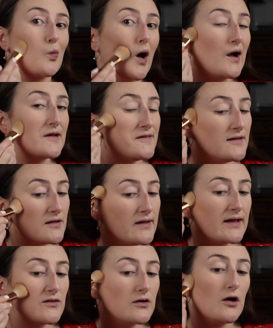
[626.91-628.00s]
I tend to
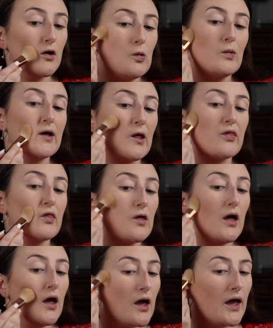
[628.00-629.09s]
like to go with
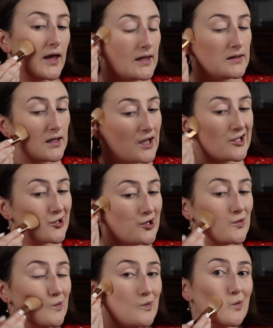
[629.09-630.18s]
a
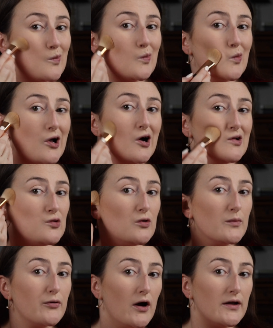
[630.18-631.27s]
lighter contour
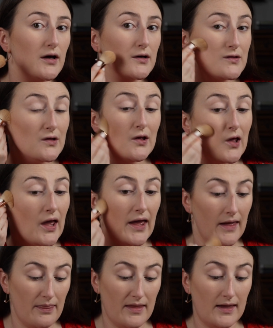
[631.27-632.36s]
product
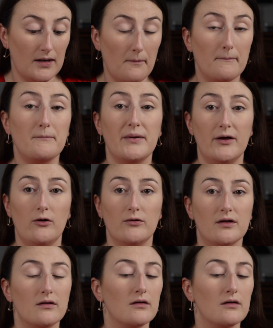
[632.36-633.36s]
and then build